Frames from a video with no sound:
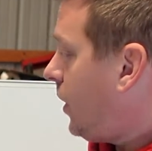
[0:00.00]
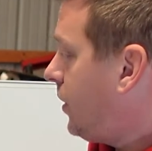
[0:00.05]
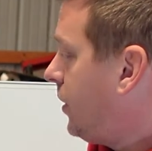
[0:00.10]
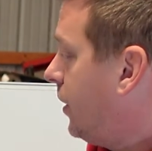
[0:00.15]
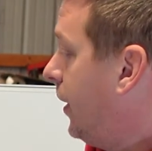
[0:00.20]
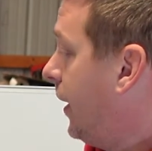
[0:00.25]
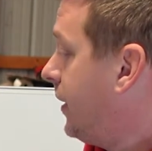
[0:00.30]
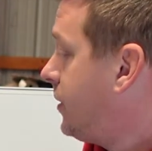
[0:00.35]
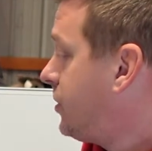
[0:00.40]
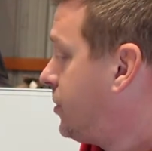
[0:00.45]

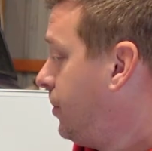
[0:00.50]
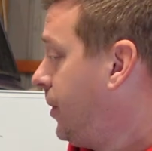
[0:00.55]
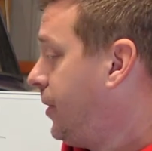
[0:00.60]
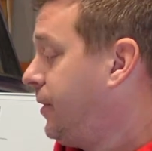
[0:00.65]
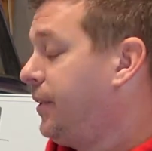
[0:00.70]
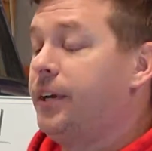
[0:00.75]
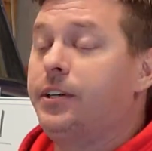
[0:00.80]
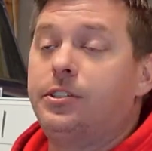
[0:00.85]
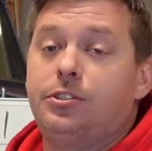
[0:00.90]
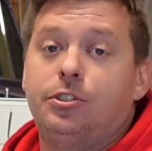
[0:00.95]
The next 3
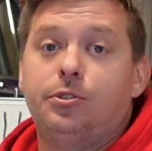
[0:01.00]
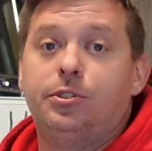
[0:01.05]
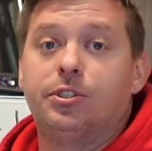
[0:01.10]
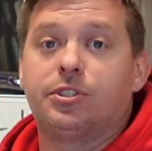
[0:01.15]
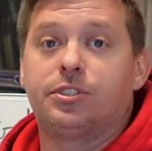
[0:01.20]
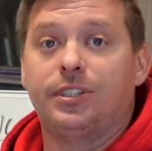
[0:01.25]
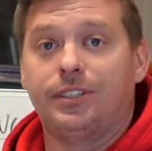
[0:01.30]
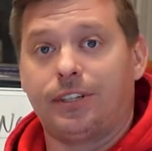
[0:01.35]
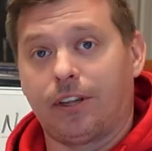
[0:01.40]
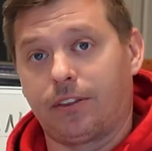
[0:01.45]
things you
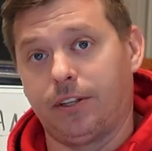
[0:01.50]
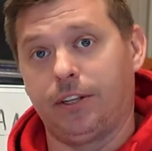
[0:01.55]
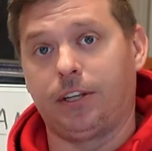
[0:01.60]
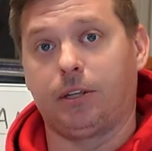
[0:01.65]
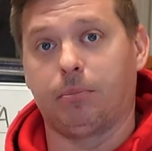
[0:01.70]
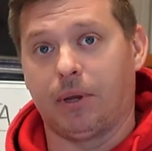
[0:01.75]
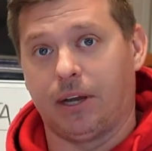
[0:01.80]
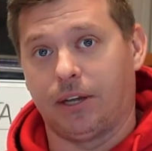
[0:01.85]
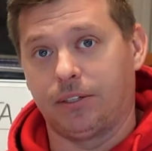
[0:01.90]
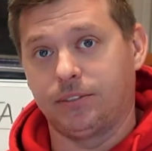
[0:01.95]
just need to think
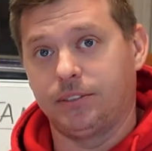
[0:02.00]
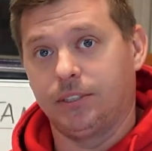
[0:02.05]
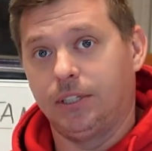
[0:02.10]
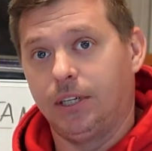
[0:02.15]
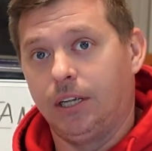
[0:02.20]
about.